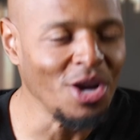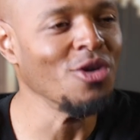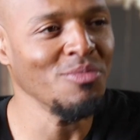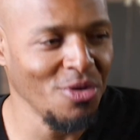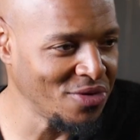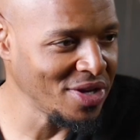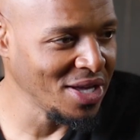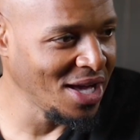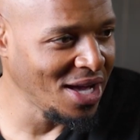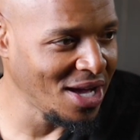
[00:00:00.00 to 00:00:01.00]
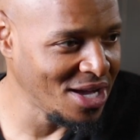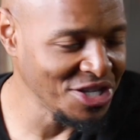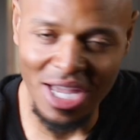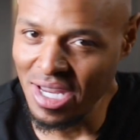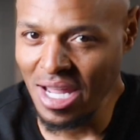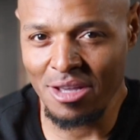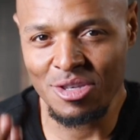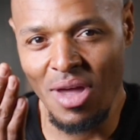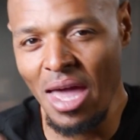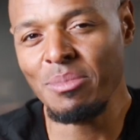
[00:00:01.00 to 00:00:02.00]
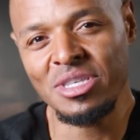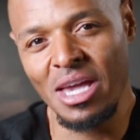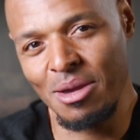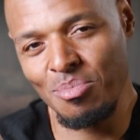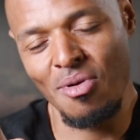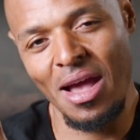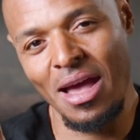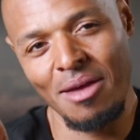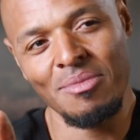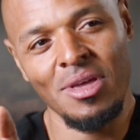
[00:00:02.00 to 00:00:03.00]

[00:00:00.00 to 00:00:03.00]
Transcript: Dope movie. Uh, check it out. So Amazon Prime,